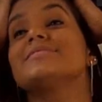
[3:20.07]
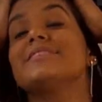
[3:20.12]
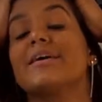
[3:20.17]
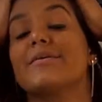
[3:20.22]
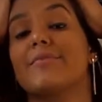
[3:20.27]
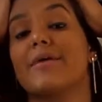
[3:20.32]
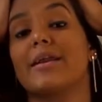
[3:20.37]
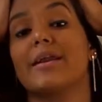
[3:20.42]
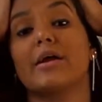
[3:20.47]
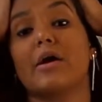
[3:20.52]
just
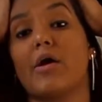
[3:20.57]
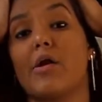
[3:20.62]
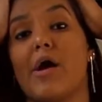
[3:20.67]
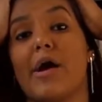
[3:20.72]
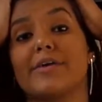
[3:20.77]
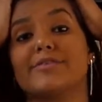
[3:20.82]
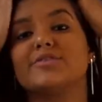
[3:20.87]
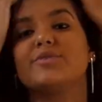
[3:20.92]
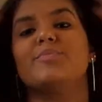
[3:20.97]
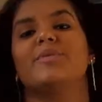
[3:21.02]
like ready to go to
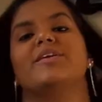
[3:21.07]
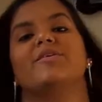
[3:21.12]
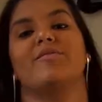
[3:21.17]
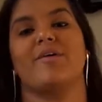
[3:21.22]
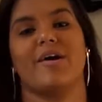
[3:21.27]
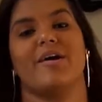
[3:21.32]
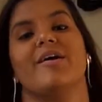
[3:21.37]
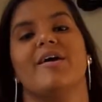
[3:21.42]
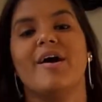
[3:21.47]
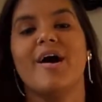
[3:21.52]

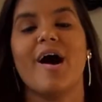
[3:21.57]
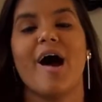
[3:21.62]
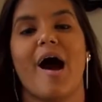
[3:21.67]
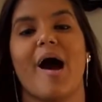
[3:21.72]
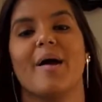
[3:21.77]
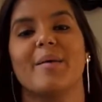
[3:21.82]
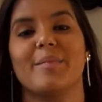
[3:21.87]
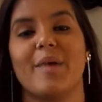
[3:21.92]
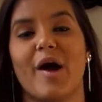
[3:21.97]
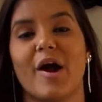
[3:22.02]
R2B2.
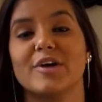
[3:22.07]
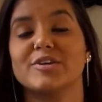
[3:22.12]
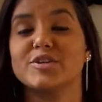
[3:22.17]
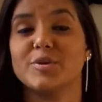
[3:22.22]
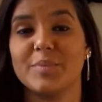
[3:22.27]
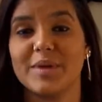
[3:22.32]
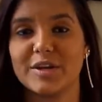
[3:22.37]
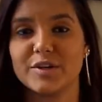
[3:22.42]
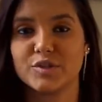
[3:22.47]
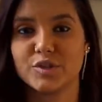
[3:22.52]

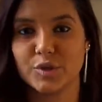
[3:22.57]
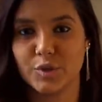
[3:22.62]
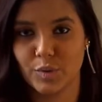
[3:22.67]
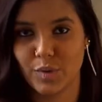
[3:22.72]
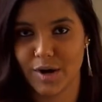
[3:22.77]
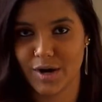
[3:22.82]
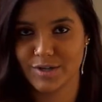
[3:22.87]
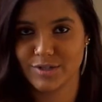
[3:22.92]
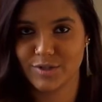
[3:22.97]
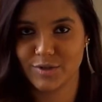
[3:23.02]

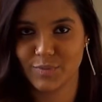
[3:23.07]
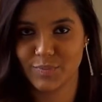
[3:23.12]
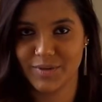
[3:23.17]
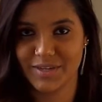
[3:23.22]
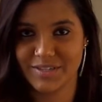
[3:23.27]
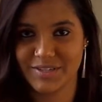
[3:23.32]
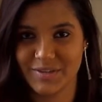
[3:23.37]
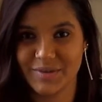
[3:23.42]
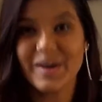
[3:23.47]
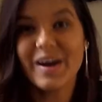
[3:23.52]

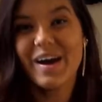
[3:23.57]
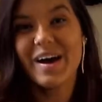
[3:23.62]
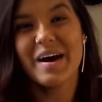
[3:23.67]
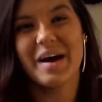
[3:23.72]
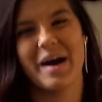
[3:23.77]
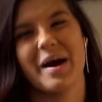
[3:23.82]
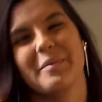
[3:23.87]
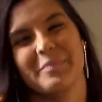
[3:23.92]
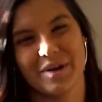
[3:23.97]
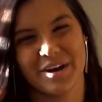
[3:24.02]
R2B2.
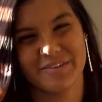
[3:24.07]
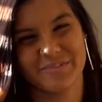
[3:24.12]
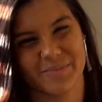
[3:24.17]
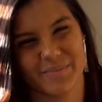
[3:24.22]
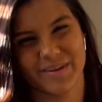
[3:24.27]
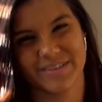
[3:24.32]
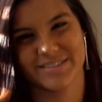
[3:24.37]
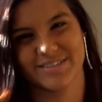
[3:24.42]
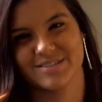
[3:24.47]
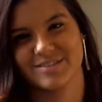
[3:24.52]
I'm waiting
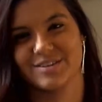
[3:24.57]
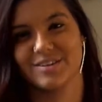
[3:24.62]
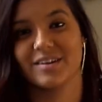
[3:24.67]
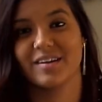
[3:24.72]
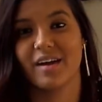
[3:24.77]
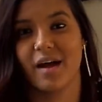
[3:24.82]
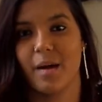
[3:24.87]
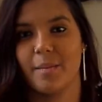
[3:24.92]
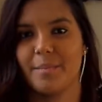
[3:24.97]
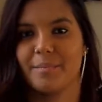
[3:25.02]
for my sister
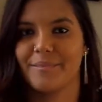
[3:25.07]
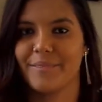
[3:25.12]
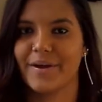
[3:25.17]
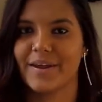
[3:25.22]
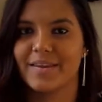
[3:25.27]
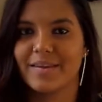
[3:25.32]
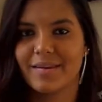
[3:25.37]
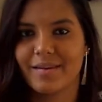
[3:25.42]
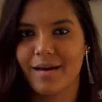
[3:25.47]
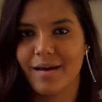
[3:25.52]
to come.
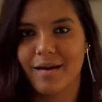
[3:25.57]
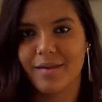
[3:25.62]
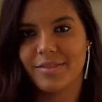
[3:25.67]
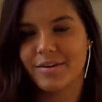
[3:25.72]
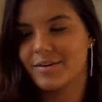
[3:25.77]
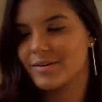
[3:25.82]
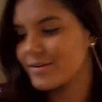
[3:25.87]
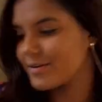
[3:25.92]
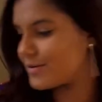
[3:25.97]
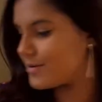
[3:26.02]
But in
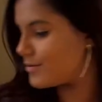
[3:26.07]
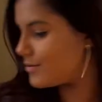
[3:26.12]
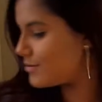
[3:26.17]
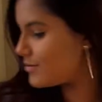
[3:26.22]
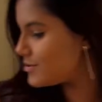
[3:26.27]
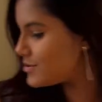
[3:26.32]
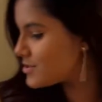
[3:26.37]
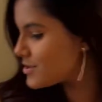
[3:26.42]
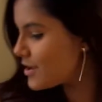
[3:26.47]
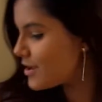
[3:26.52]
other
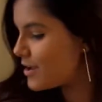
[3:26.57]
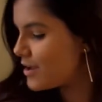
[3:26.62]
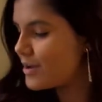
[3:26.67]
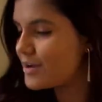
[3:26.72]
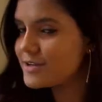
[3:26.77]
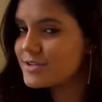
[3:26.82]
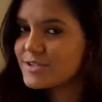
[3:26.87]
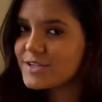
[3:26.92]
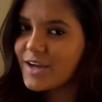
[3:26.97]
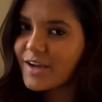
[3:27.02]
news,
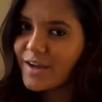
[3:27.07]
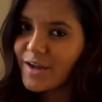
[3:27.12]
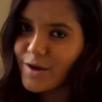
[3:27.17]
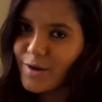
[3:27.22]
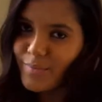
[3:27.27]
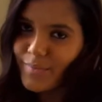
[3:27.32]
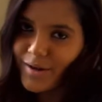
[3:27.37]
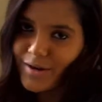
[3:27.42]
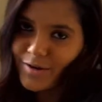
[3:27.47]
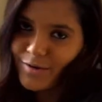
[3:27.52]
check
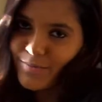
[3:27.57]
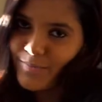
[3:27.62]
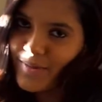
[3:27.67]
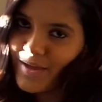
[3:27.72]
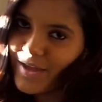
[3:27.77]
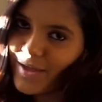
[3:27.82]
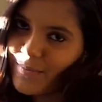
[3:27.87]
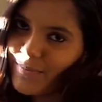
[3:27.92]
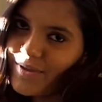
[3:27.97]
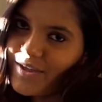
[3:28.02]
out my new
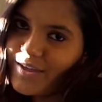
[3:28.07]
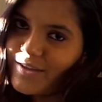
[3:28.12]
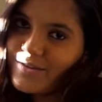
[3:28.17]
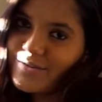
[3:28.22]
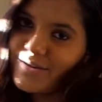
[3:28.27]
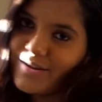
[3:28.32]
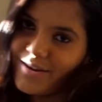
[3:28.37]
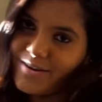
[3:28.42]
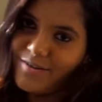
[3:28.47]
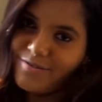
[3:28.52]

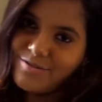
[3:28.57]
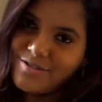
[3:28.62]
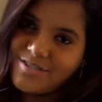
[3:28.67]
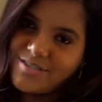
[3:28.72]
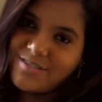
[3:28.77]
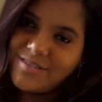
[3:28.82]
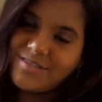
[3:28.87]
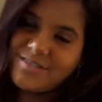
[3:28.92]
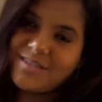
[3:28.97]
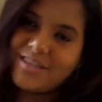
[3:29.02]
baby. I know
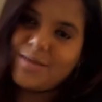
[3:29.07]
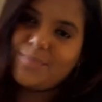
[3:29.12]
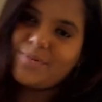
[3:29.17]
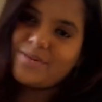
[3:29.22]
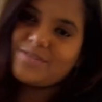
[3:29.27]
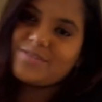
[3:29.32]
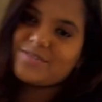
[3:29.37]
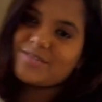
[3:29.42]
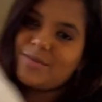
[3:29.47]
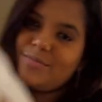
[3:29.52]
she's asleep
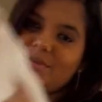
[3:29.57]
and she's